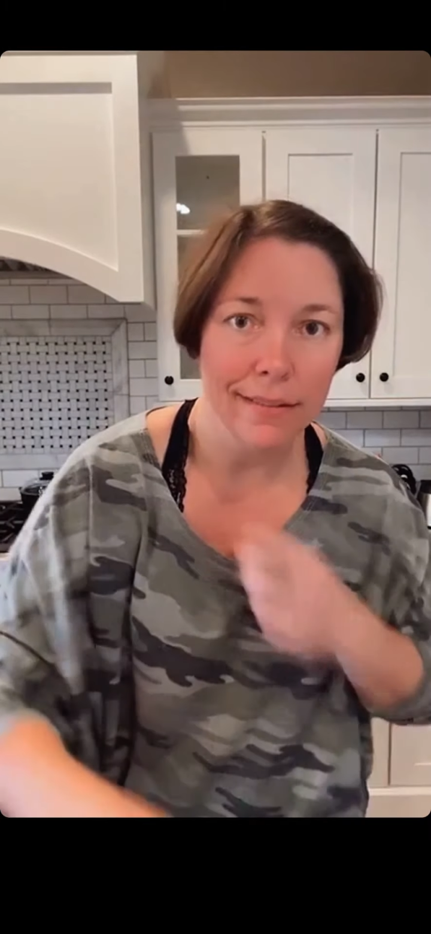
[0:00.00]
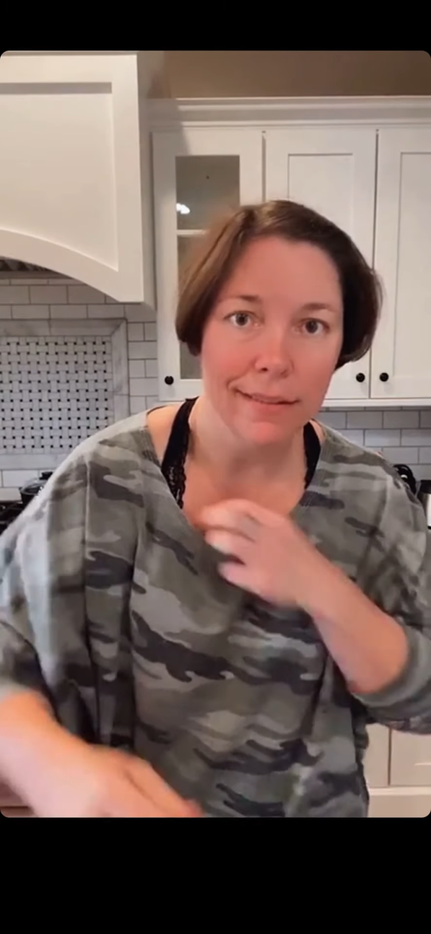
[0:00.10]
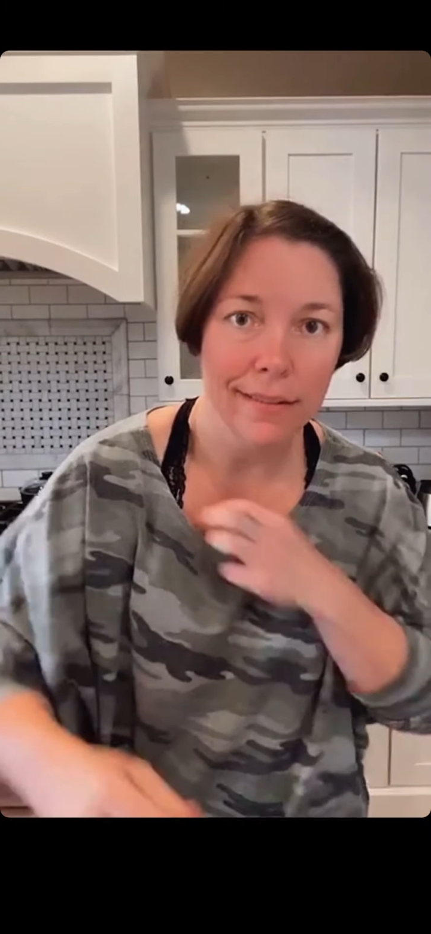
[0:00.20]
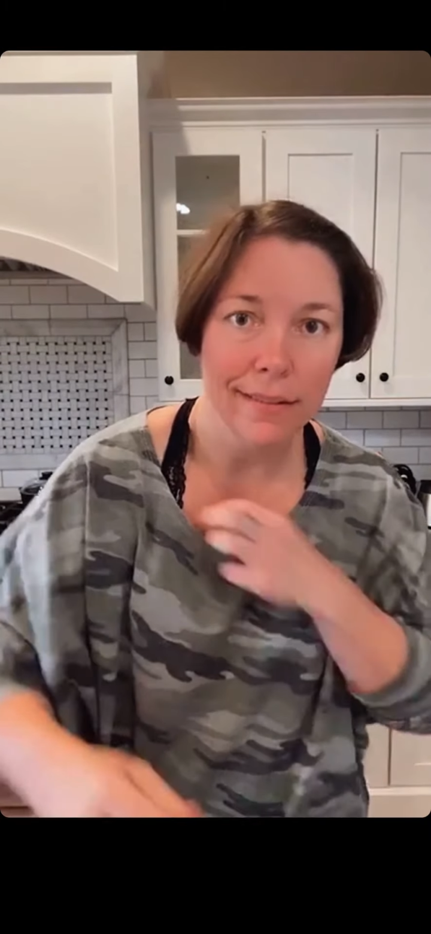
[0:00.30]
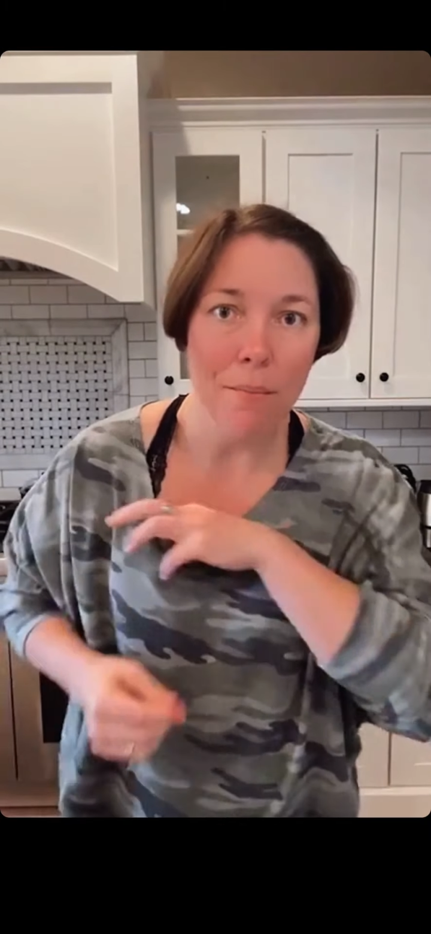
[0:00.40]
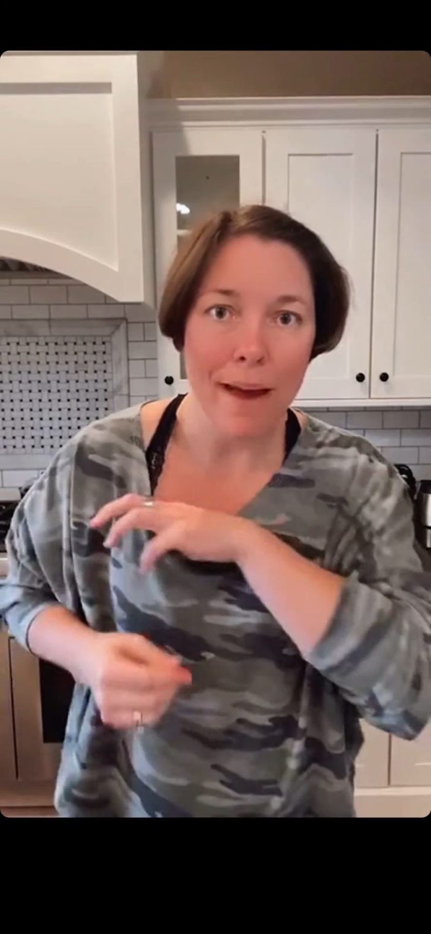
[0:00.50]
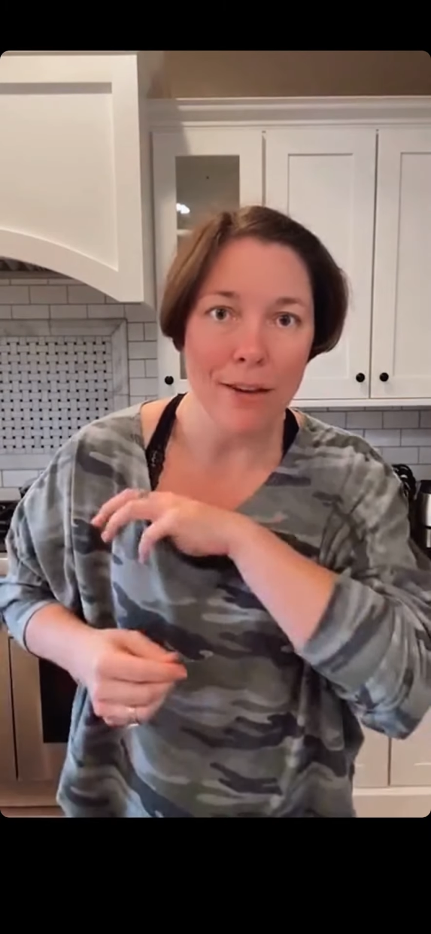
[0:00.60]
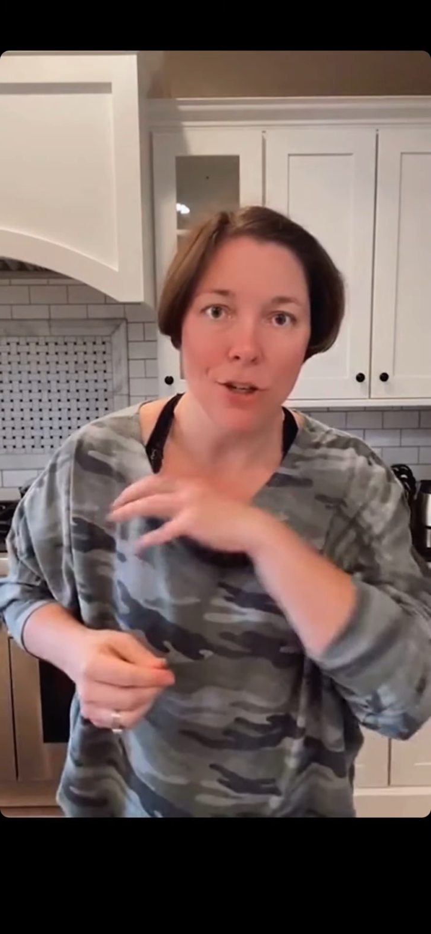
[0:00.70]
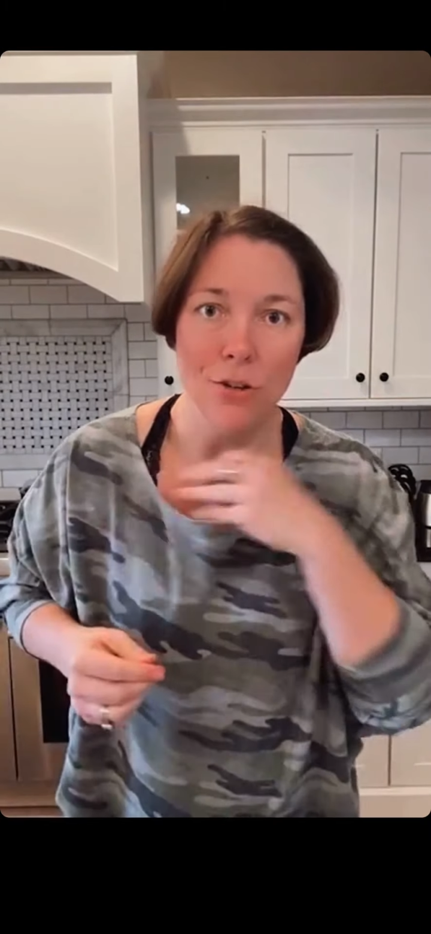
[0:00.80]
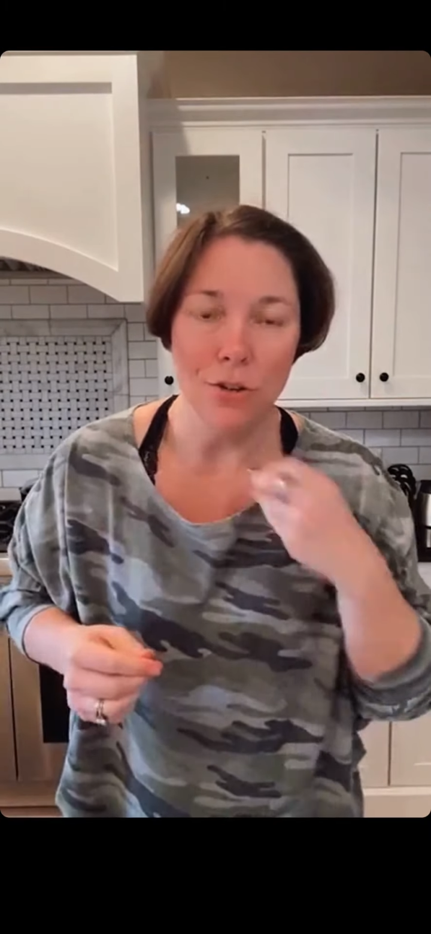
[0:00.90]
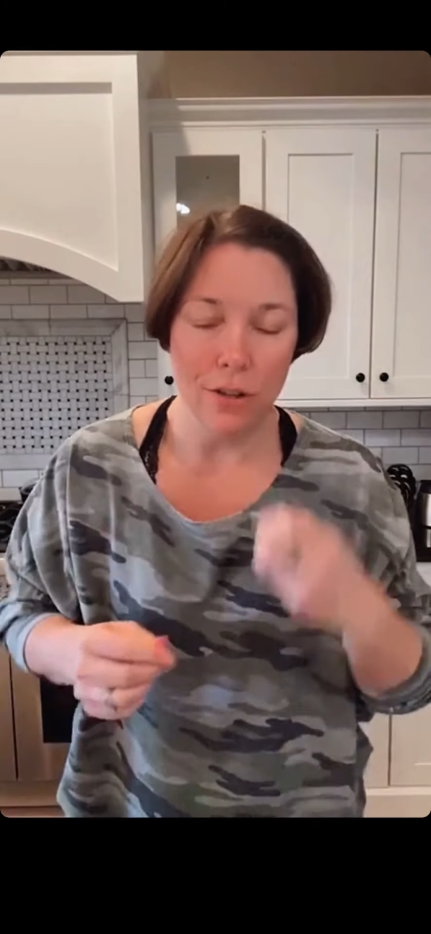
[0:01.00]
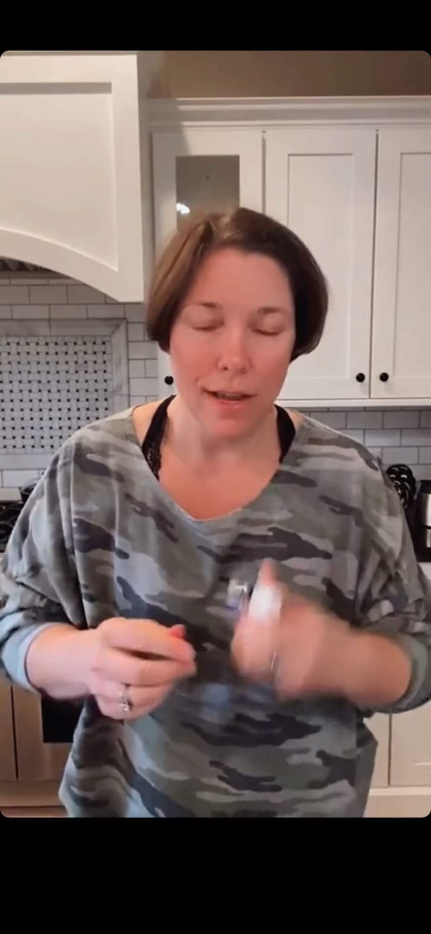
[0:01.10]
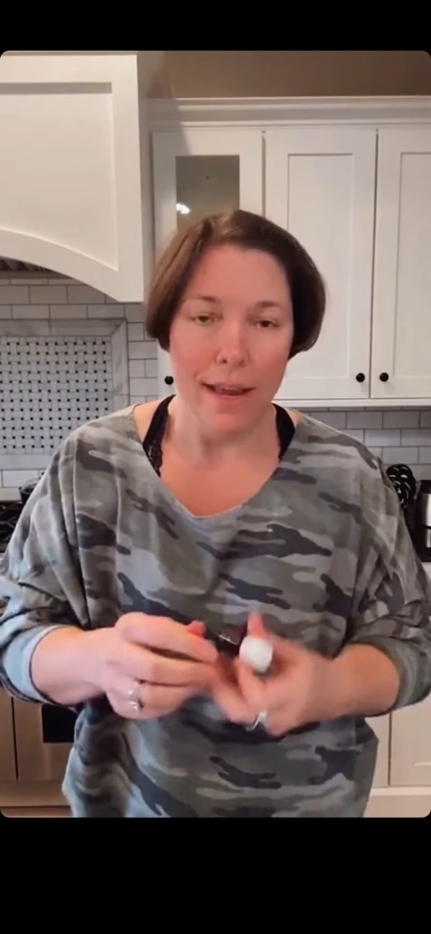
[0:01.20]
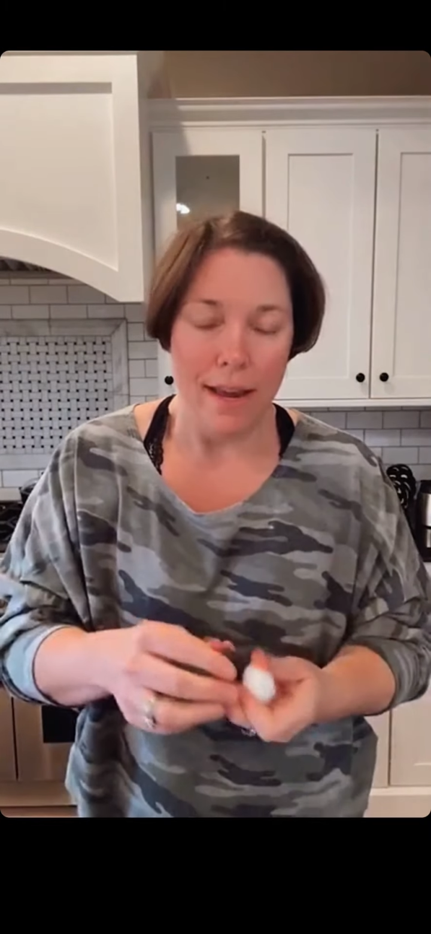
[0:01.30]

like magical.